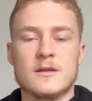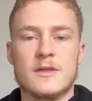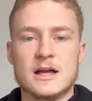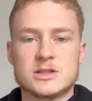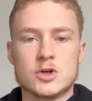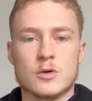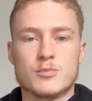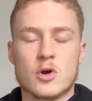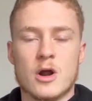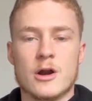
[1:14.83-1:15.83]
That's your
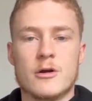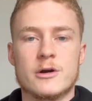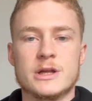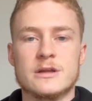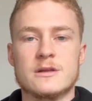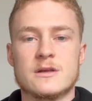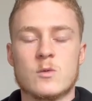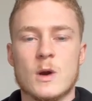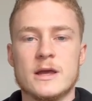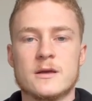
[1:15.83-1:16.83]
priority this
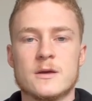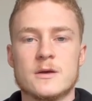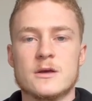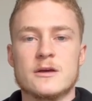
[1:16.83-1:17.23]
week.